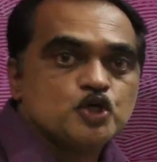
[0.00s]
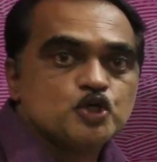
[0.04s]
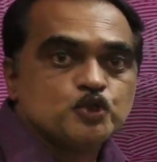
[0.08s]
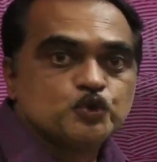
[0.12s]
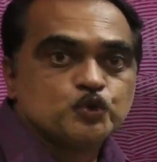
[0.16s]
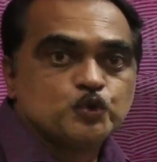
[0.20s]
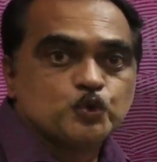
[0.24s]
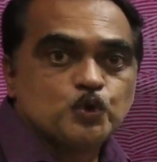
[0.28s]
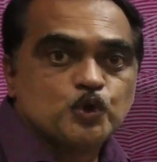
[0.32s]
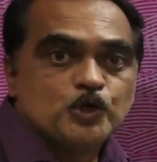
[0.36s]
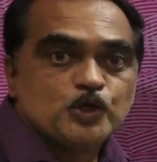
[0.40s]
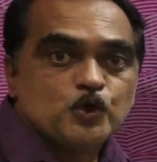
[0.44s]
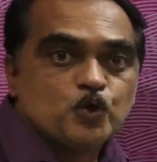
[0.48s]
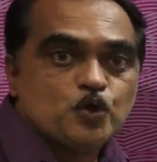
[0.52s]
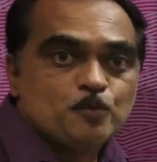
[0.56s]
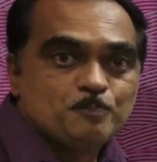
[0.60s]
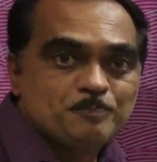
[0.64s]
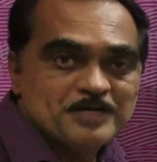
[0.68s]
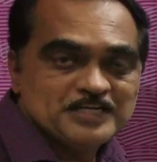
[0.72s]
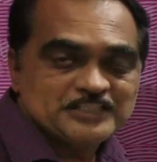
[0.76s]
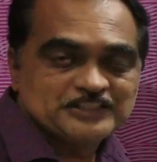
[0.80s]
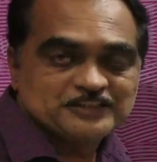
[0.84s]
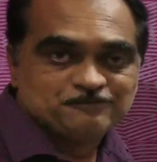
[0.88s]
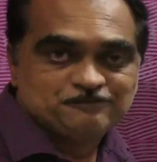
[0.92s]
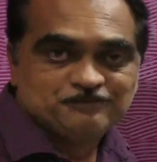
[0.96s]
through a low
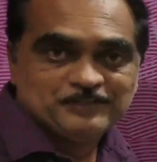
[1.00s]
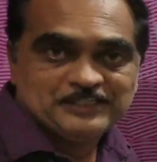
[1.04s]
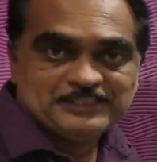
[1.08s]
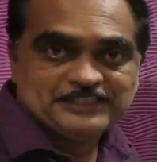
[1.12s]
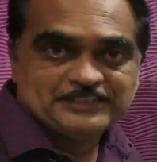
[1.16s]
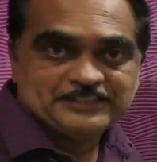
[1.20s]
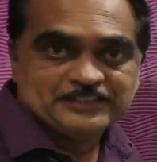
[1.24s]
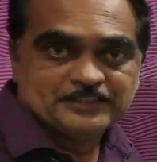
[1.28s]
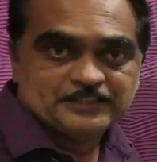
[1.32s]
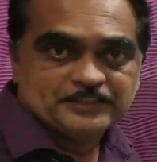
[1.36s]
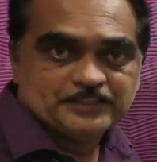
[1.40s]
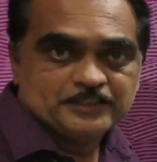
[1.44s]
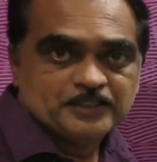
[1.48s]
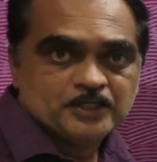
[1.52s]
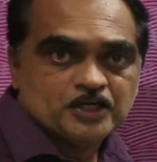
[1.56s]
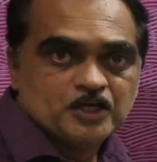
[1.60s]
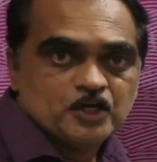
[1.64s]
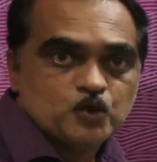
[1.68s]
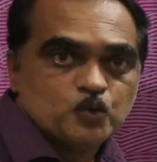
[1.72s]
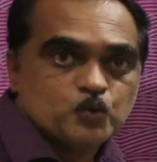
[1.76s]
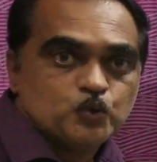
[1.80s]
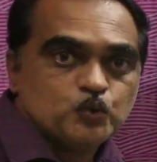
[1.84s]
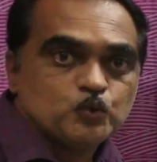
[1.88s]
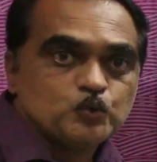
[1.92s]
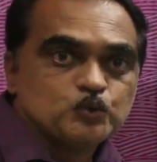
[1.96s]
pass filter
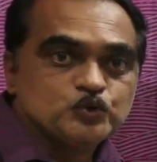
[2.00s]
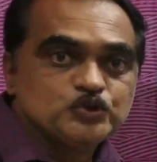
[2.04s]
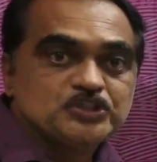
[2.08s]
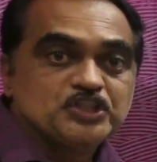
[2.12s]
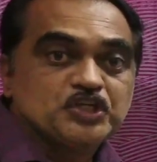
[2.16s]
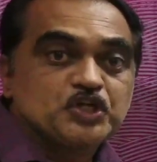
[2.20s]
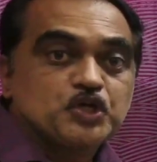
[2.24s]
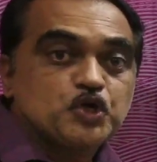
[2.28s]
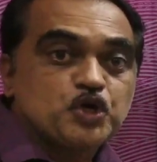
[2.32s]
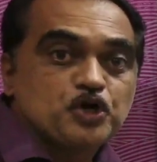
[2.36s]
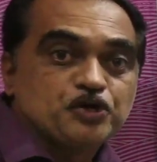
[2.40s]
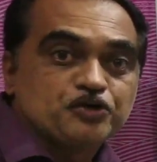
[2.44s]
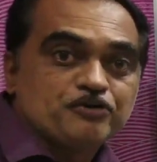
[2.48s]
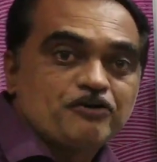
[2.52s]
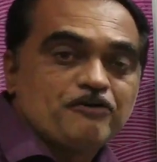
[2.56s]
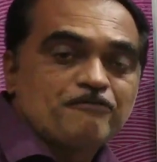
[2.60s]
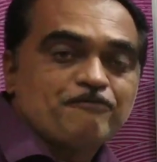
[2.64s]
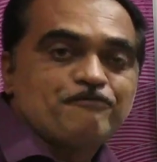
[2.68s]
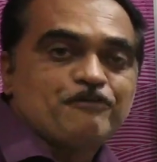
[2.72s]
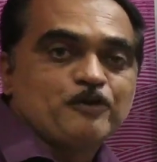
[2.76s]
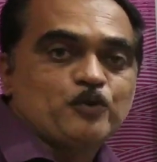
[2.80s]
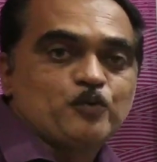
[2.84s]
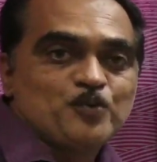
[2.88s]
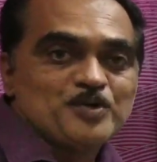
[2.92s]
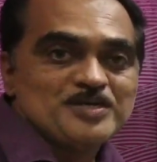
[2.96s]
whose cutoff
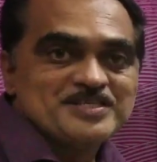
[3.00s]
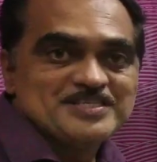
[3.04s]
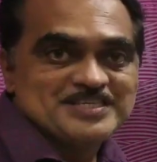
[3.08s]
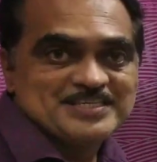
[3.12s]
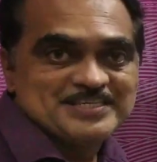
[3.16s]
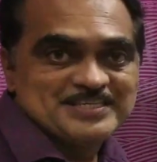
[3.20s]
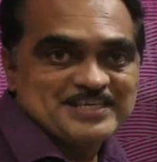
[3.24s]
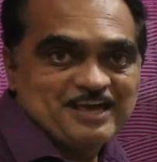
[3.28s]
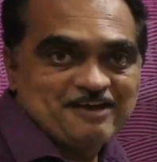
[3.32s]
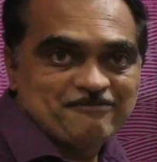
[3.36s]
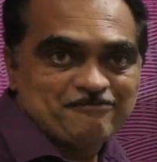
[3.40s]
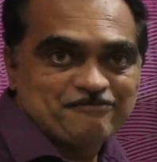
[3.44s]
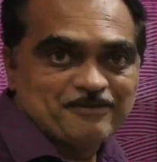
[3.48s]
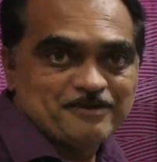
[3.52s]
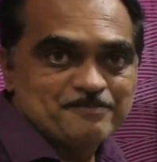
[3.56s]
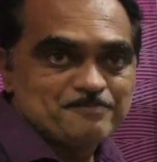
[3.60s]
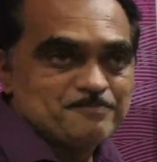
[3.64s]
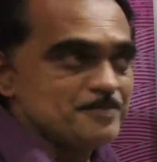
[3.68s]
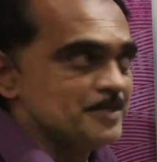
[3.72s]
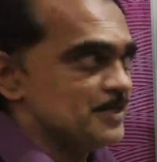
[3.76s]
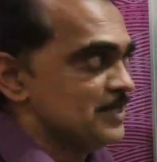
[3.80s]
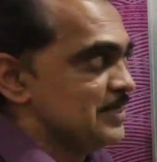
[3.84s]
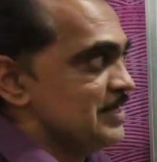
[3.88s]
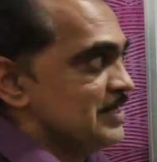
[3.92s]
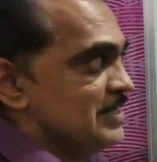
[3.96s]
frequency is
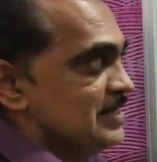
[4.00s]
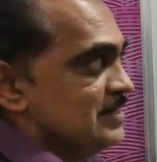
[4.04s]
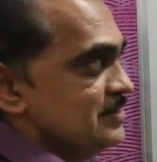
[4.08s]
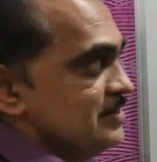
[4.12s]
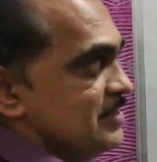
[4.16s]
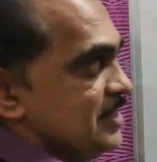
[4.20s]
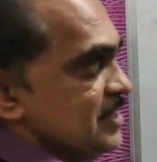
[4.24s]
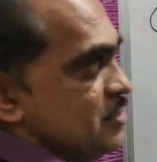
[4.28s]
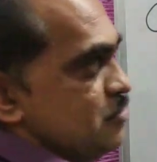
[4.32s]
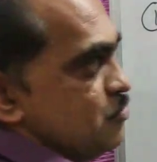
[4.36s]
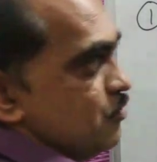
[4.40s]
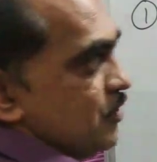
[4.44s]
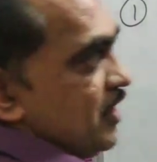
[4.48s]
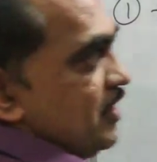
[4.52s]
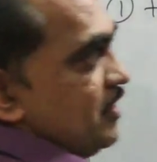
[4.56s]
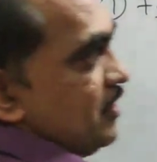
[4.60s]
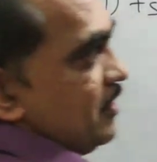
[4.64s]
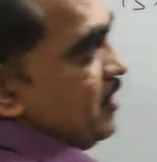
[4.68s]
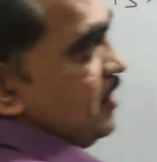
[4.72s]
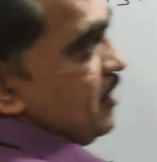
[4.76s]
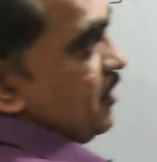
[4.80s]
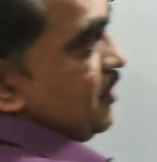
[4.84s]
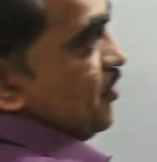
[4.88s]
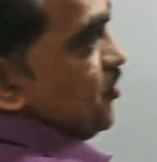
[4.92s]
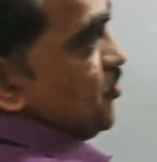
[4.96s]
Fm, then you can
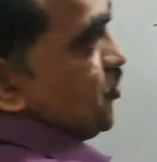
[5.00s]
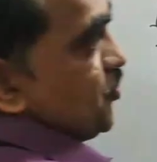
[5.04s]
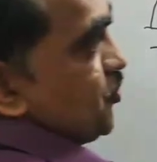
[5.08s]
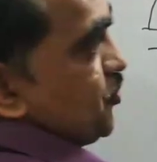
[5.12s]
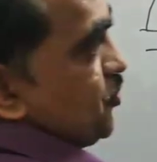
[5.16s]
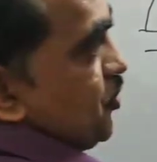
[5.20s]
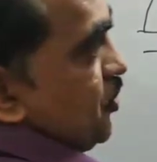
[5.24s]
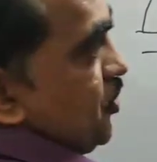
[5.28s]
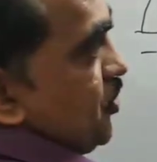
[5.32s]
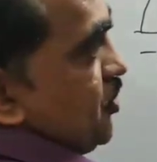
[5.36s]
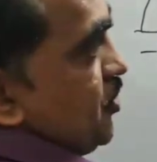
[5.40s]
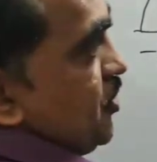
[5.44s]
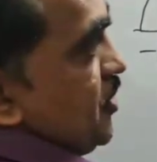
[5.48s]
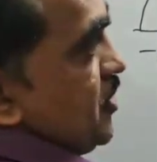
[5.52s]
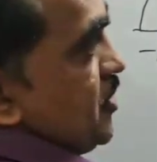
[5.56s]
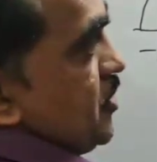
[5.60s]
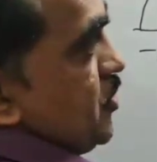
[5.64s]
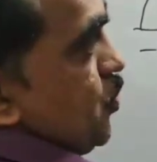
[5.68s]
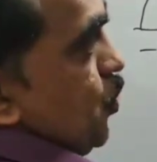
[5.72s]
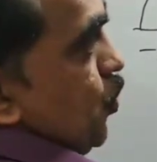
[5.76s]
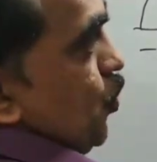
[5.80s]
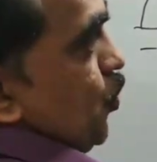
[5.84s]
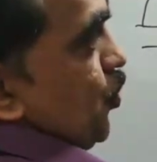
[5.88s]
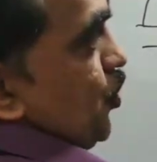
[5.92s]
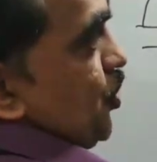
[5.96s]
reconstruct
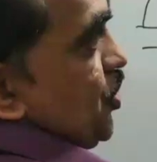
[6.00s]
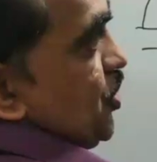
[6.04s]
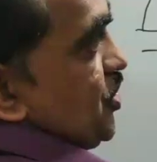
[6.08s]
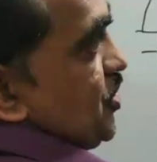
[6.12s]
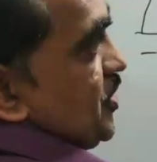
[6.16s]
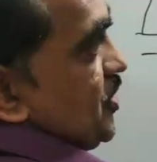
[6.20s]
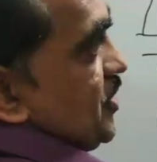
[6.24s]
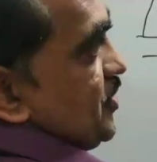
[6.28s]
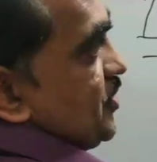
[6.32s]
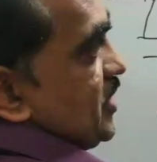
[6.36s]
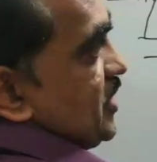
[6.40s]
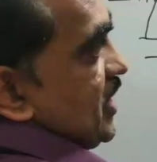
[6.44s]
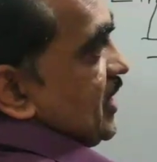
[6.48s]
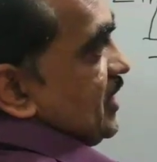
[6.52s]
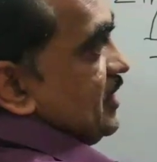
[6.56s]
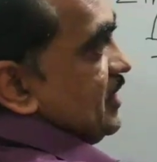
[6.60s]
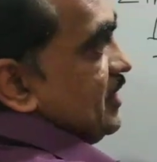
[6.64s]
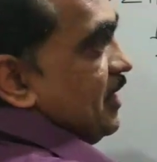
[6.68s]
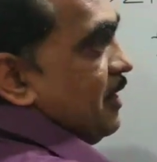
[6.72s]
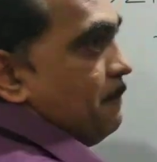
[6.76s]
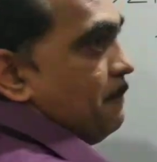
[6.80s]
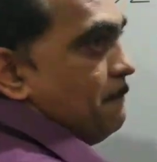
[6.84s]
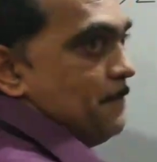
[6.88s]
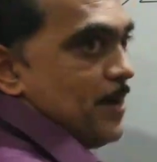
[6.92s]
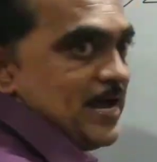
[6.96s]
this original
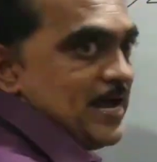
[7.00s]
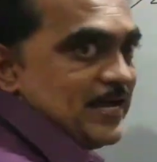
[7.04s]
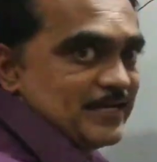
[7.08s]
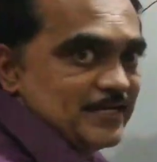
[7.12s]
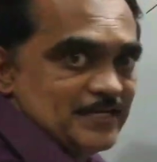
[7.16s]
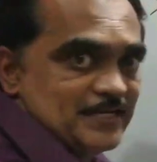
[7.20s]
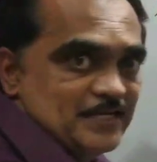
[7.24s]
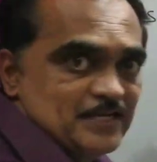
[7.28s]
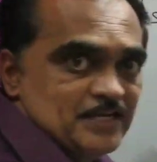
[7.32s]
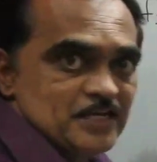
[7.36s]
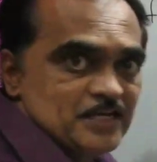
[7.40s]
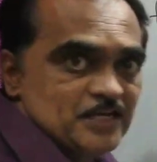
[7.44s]
signal back.